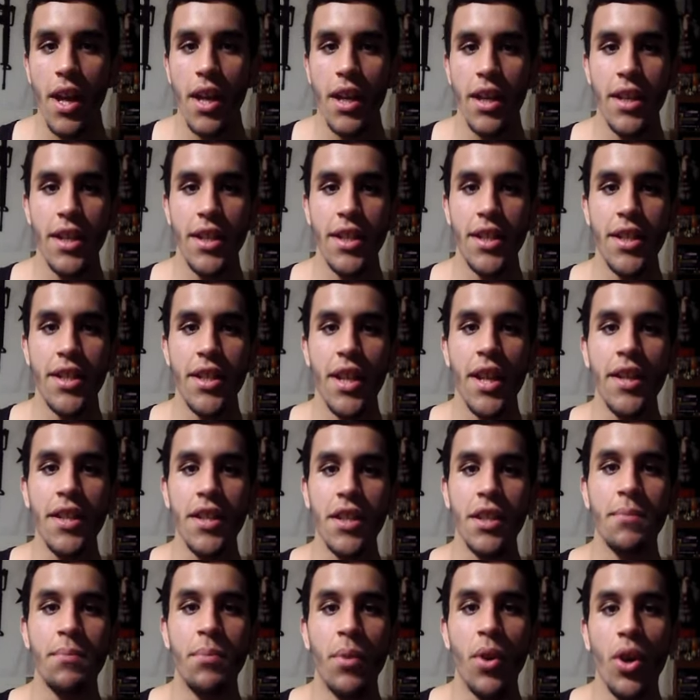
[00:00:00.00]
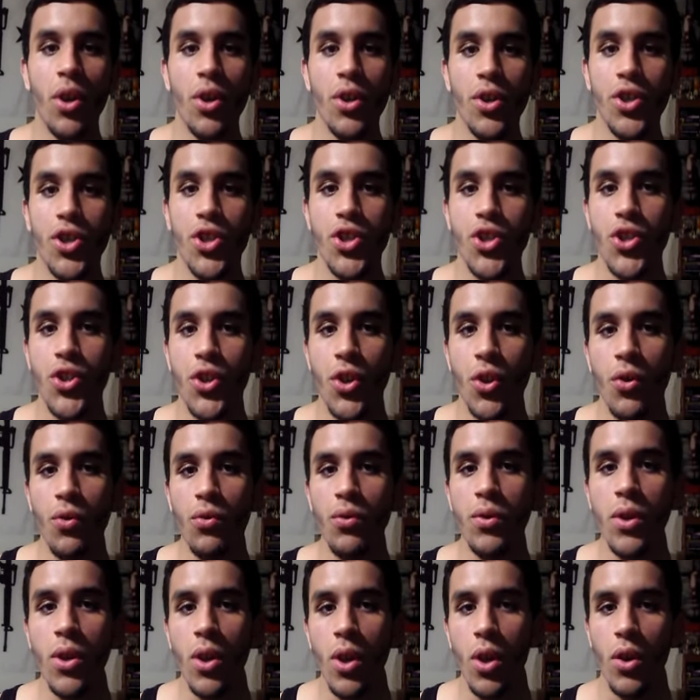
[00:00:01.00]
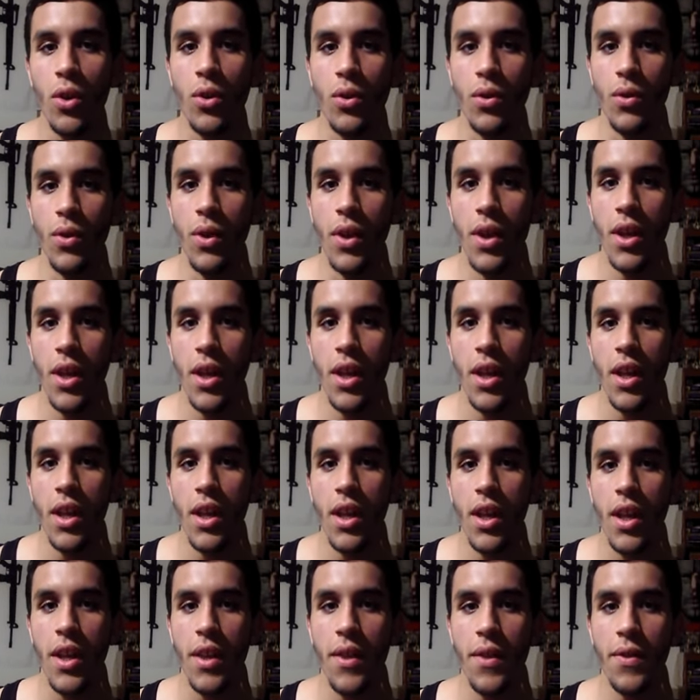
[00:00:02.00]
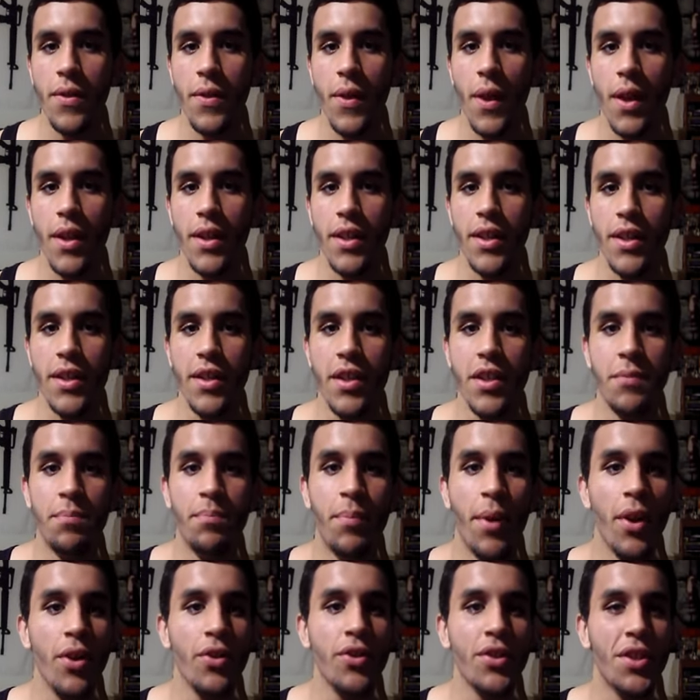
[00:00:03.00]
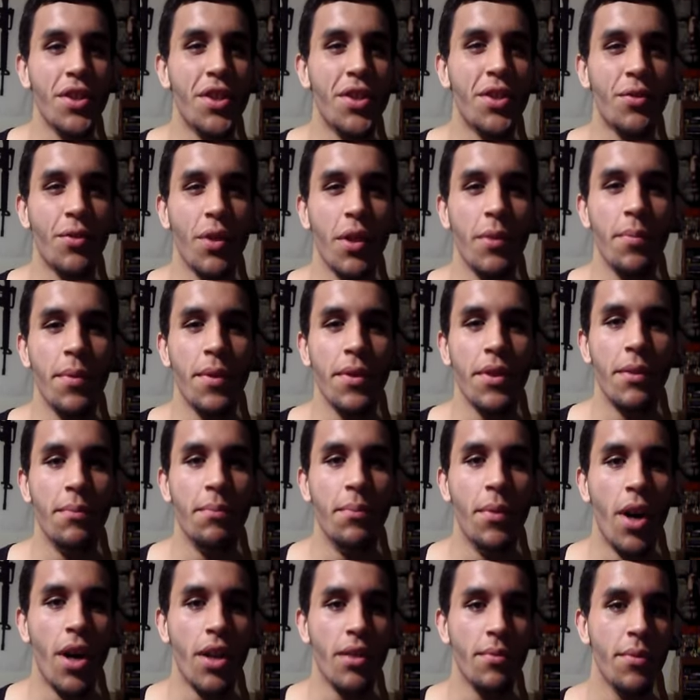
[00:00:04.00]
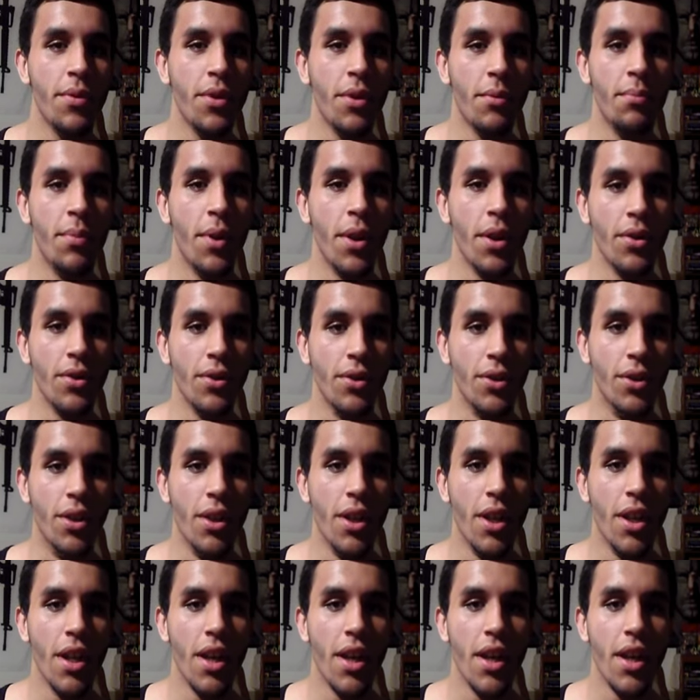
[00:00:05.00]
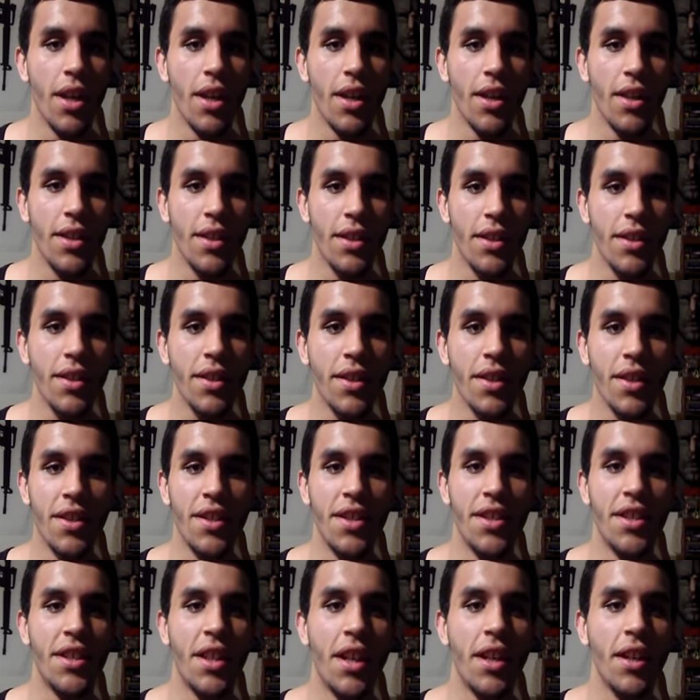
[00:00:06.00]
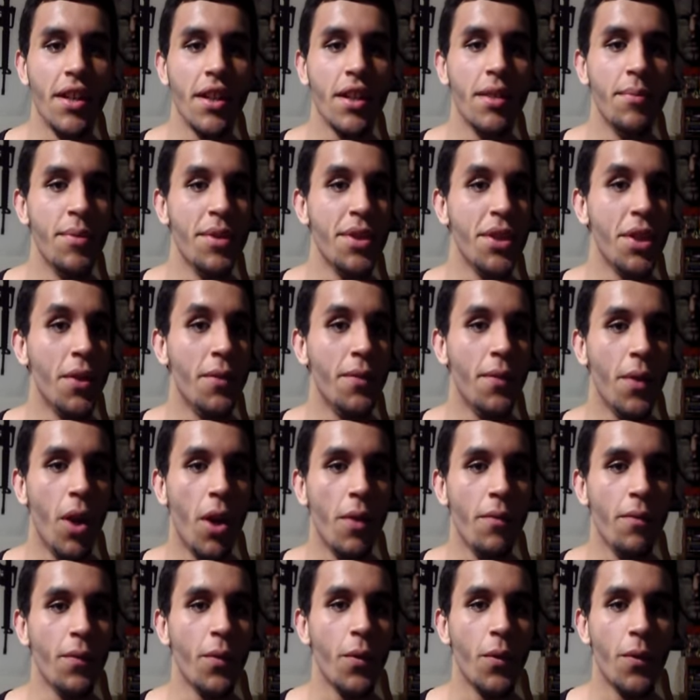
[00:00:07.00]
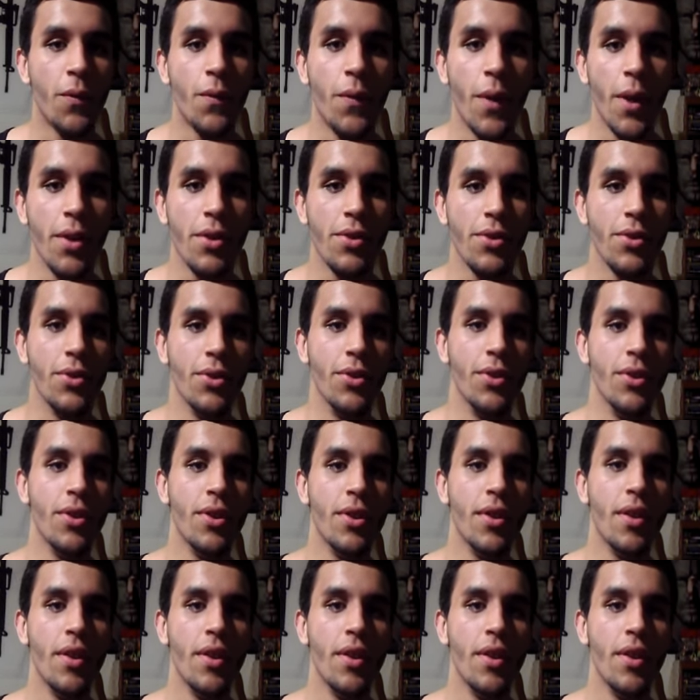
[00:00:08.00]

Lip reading: He sets the bar so low that he is barely scraping the bottom of the barrel. He is setting himself up for failure.